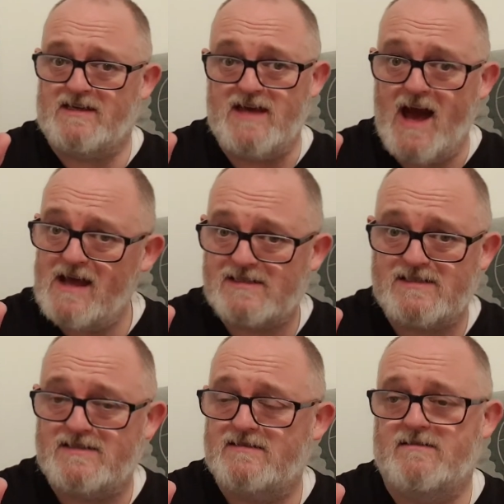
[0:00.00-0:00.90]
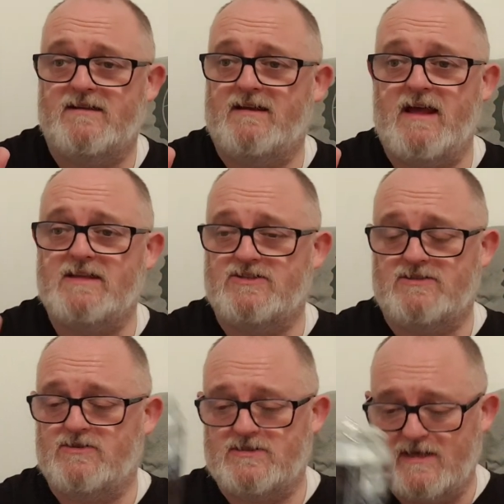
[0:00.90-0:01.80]
Yes. Uh, it's
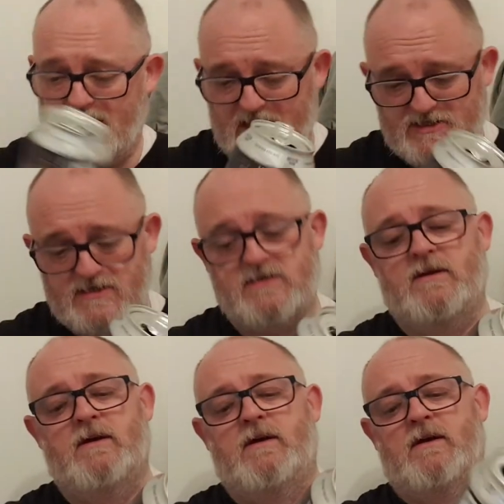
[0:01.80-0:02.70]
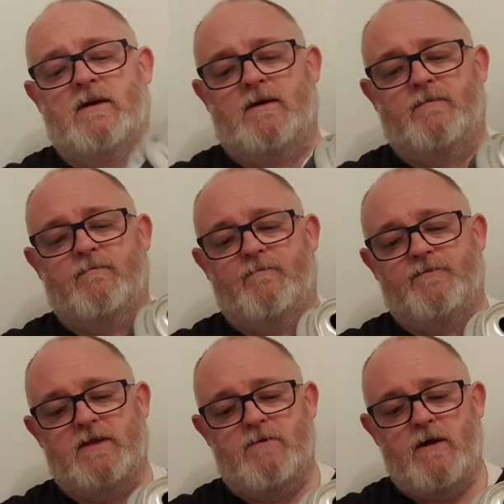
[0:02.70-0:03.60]
just delicious.
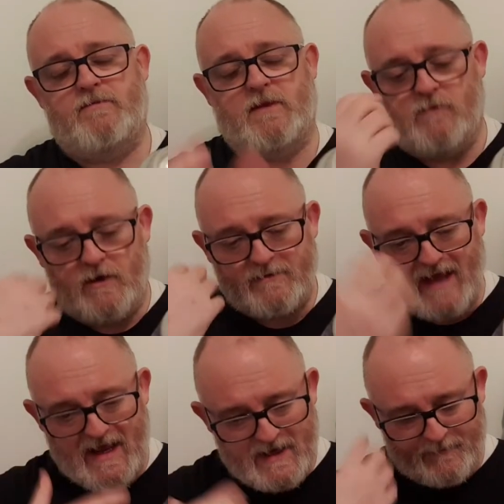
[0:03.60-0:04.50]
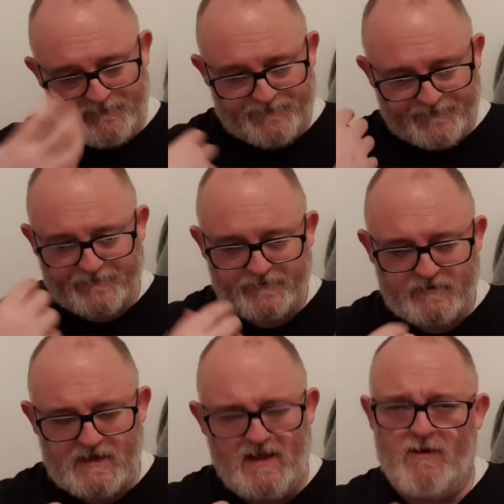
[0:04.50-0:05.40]
The more I'm, the more I'm getting it,
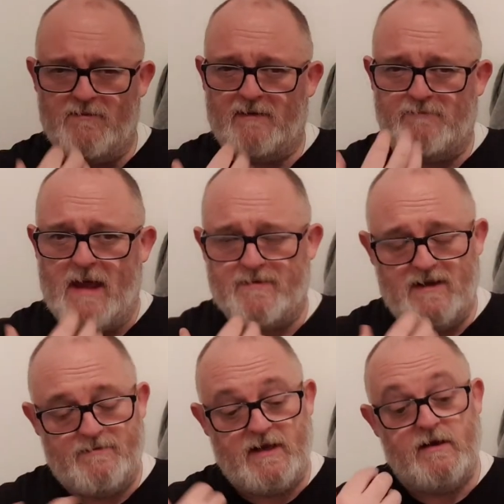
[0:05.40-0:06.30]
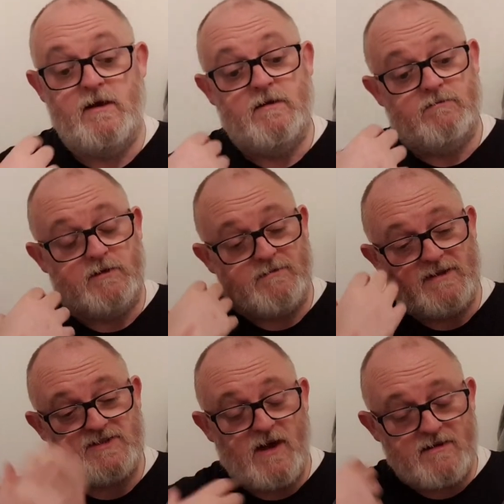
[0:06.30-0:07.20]
I know I'm burping a little bit here, but
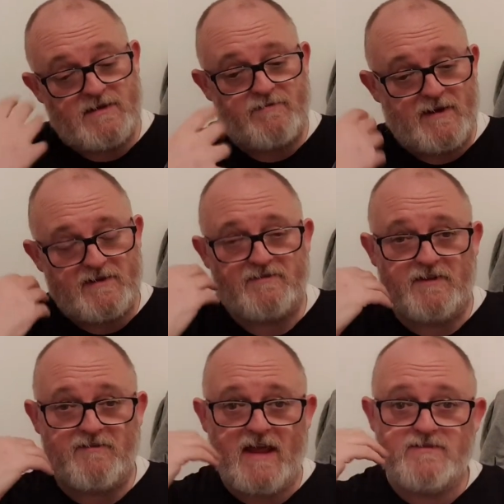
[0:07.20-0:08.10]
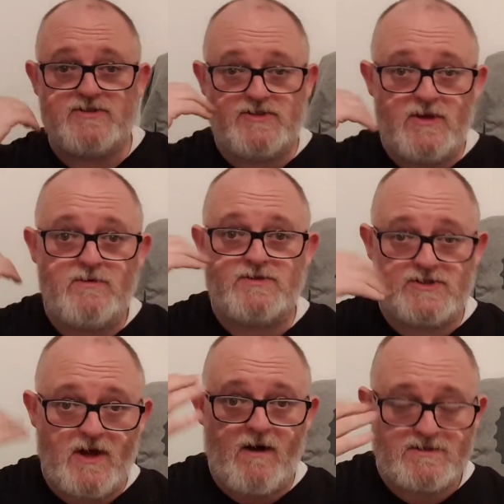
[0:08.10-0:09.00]
starting the, the, the flavours do
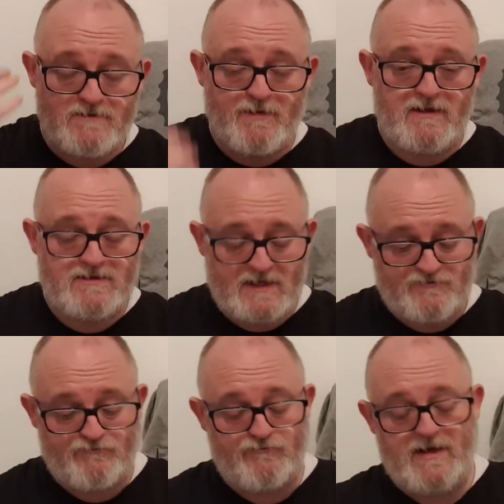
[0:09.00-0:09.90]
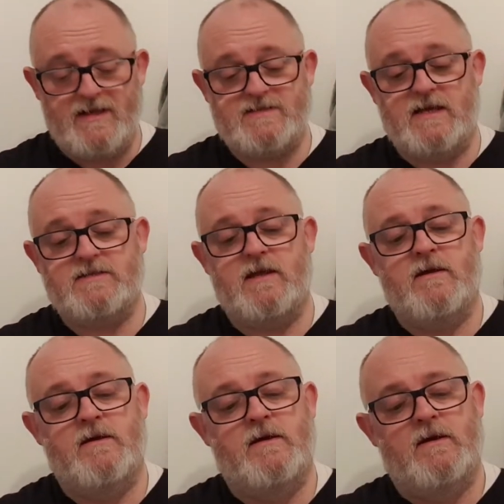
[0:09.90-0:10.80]
start to build. That's really tasty.
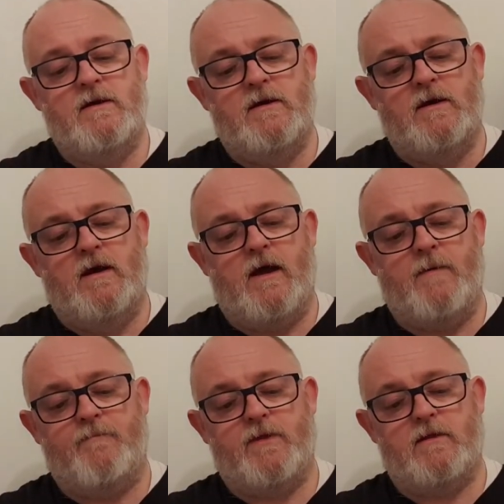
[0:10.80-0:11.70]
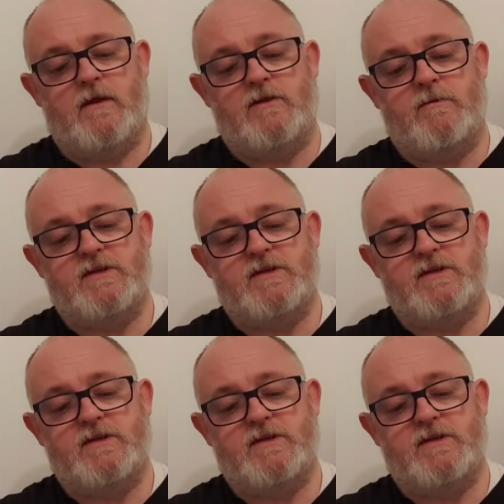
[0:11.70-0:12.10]
Um, I don't